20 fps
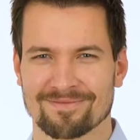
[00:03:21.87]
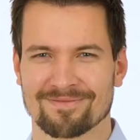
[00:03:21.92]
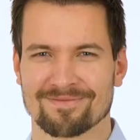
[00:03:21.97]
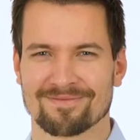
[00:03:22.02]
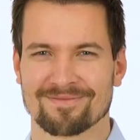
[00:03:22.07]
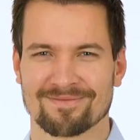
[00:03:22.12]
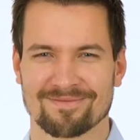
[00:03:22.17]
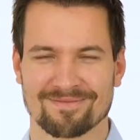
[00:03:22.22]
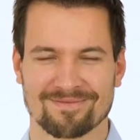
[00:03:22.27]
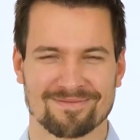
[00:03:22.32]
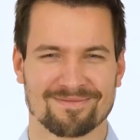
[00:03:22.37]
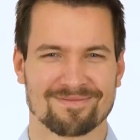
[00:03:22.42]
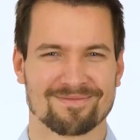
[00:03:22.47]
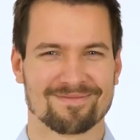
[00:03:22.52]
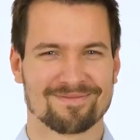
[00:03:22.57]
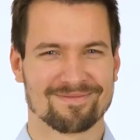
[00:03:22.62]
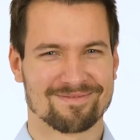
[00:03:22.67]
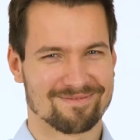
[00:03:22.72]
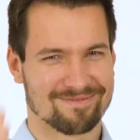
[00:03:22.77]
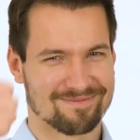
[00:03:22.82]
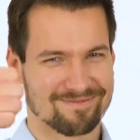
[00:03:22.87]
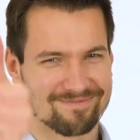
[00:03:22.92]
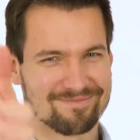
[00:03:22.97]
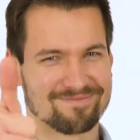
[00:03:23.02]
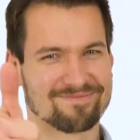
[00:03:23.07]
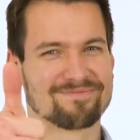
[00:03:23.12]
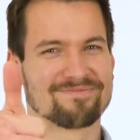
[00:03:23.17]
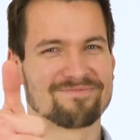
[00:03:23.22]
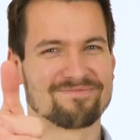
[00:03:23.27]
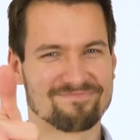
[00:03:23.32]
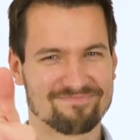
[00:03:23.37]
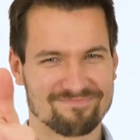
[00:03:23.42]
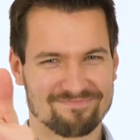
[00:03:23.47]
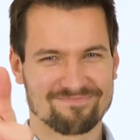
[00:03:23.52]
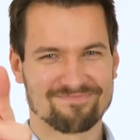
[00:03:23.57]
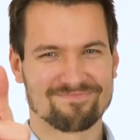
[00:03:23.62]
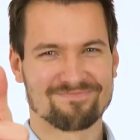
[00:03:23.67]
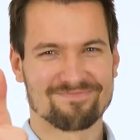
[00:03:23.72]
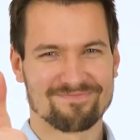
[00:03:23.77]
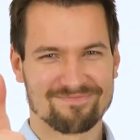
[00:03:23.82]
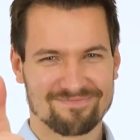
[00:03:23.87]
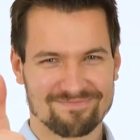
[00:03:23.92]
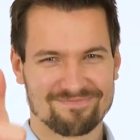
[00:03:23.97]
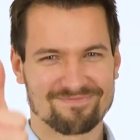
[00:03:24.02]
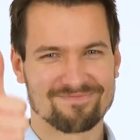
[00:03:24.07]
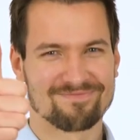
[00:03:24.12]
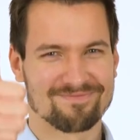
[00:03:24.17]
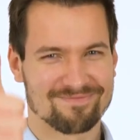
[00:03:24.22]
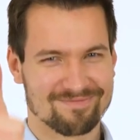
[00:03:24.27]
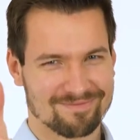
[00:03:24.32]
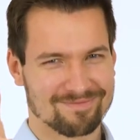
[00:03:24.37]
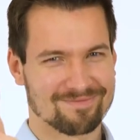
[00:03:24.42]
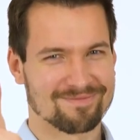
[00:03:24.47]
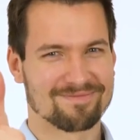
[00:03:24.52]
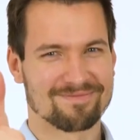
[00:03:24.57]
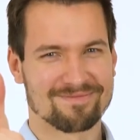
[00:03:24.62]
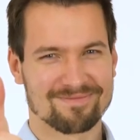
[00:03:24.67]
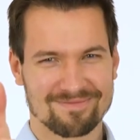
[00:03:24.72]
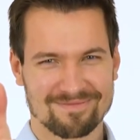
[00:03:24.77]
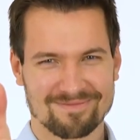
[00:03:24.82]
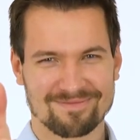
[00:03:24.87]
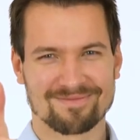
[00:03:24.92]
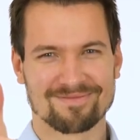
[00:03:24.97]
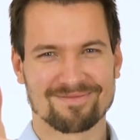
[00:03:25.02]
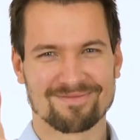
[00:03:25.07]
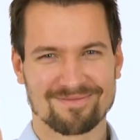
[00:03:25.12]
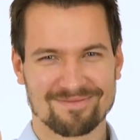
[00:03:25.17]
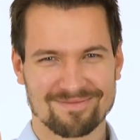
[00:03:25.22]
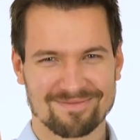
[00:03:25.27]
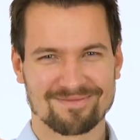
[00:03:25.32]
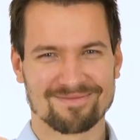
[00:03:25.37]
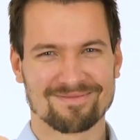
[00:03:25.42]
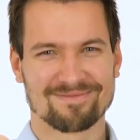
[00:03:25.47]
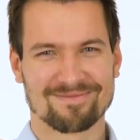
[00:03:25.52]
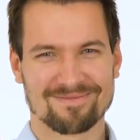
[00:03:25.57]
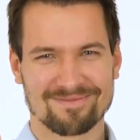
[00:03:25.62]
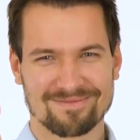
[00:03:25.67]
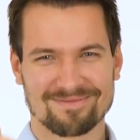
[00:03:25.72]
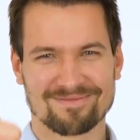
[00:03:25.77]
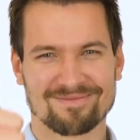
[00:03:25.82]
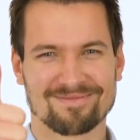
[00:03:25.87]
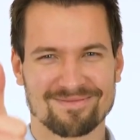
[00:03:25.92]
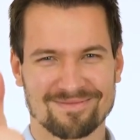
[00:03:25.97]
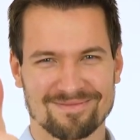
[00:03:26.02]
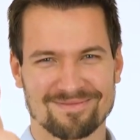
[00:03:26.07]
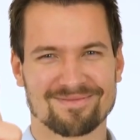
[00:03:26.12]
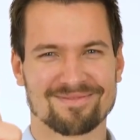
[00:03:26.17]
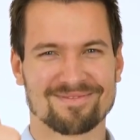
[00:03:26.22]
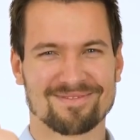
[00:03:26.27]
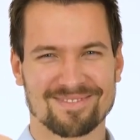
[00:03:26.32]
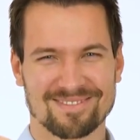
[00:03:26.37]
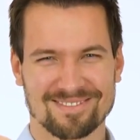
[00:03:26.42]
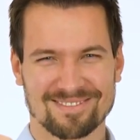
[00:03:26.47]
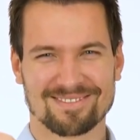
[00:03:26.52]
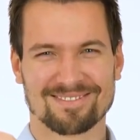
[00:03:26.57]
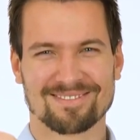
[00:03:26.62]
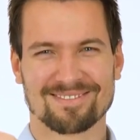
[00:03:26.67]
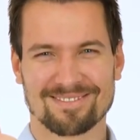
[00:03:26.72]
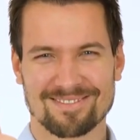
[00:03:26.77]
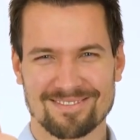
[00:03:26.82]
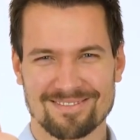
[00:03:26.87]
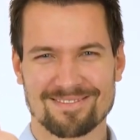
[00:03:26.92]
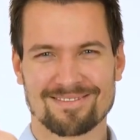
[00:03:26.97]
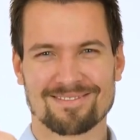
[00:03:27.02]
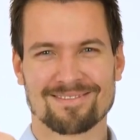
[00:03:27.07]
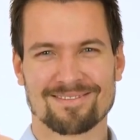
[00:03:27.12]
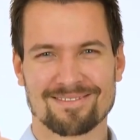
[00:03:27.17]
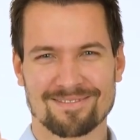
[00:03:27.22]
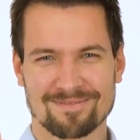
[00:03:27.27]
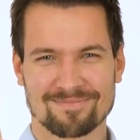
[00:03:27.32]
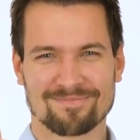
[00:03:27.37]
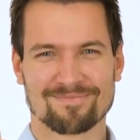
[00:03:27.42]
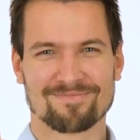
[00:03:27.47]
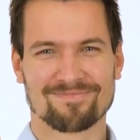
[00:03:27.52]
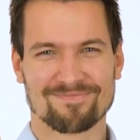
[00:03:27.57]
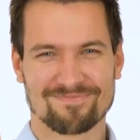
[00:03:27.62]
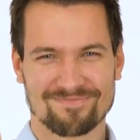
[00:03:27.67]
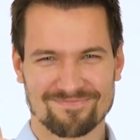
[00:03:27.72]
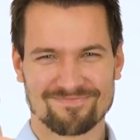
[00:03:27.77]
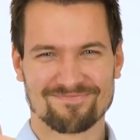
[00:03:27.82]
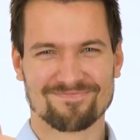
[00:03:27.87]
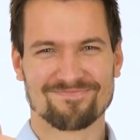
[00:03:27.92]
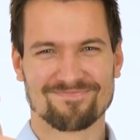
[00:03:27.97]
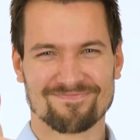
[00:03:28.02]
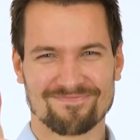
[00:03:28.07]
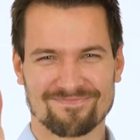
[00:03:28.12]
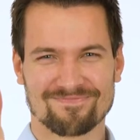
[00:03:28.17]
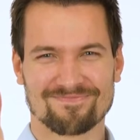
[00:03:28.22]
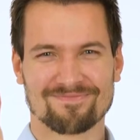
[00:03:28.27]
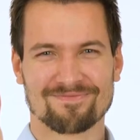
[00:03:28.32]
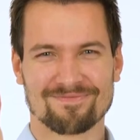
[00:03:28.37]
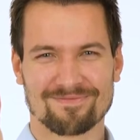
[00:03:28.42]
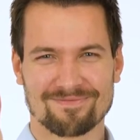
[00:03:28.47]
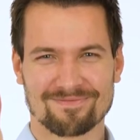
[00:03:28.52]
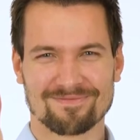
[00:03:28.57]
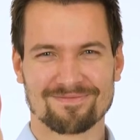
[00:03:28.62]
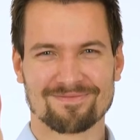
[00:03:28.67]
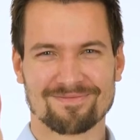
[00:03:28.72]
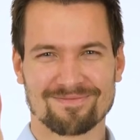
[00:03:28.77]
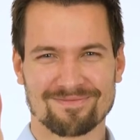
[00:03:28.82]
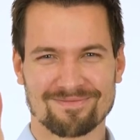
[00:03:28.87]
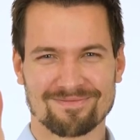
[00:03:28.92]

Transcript: most of the population will just believe what numbers are given to them. And they won't think to question those numbers.